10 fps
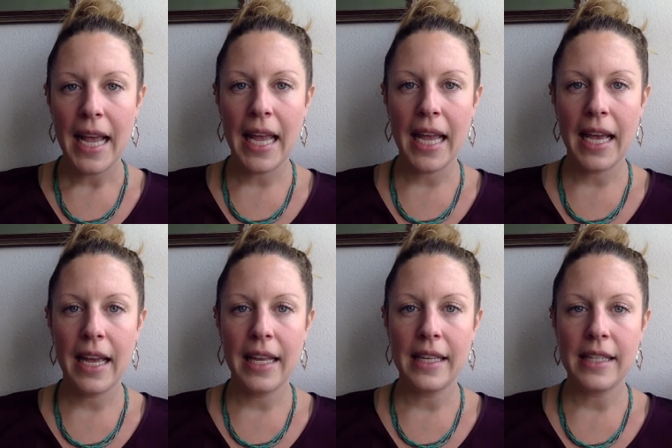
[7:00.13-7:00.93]

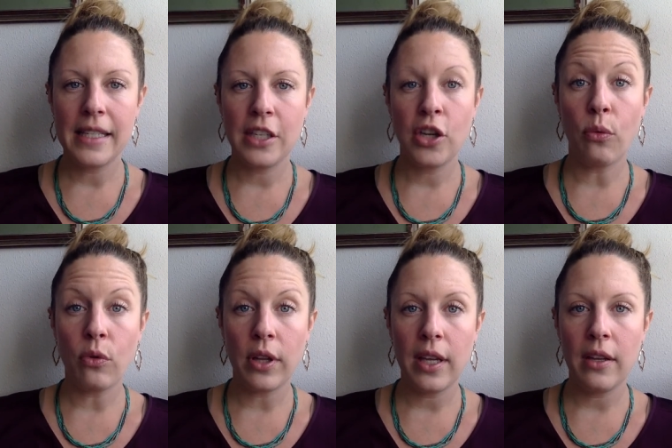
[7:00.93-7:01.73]
and you know
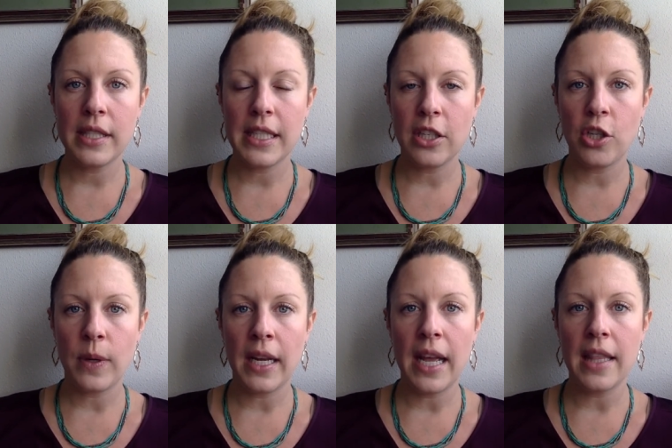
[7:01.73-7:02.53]
really stick to
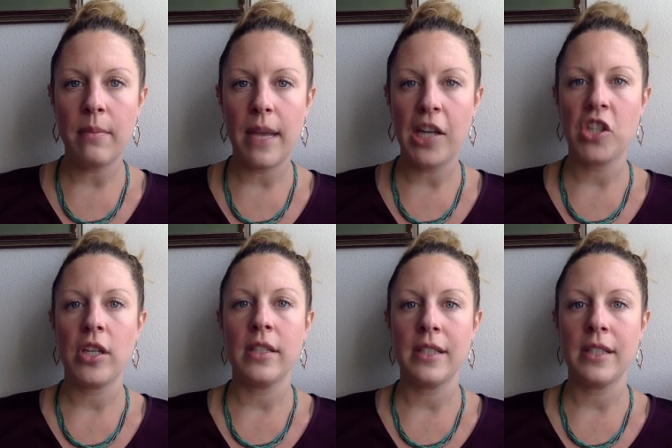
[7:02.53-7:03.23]
it and then make sure at